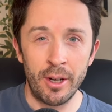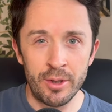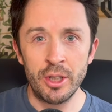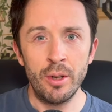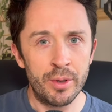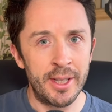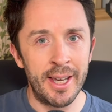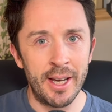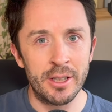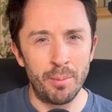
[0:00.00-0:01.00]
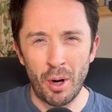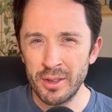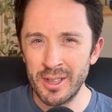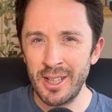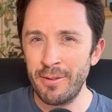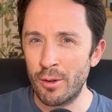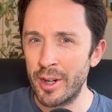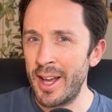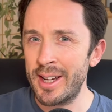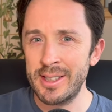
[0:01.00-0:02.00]
Do you see it as a positive or a
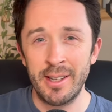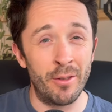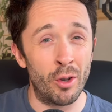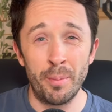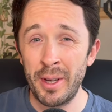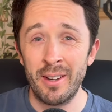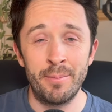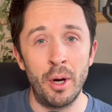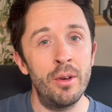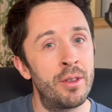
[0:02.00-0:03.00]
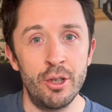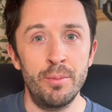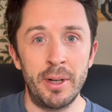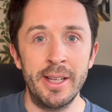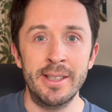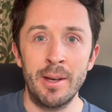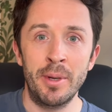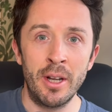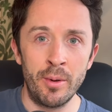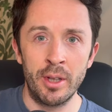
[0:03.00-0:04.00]
negative or a bit of both? Do please let me
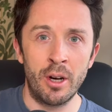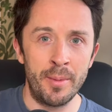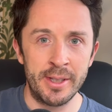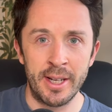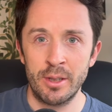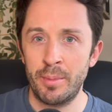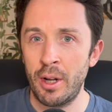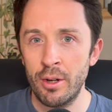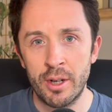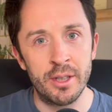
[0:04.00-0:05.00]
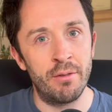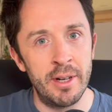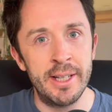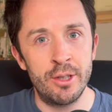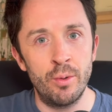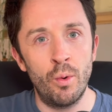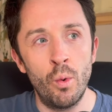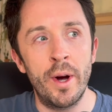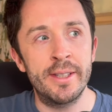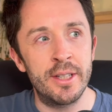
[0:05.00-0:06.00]
know in the comment section below because I really do
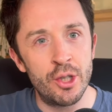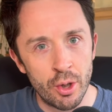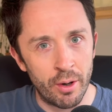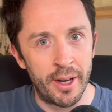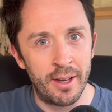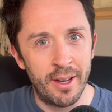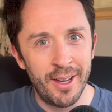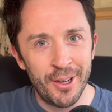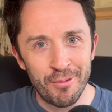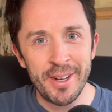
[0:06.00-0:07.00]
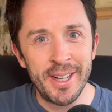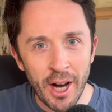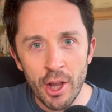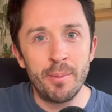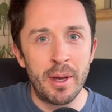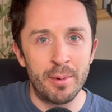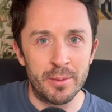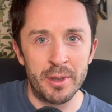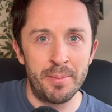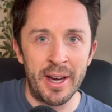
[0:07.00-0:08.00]
always enjoy reading other people's
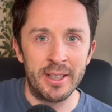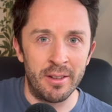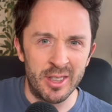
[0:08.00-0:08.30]
perspectives.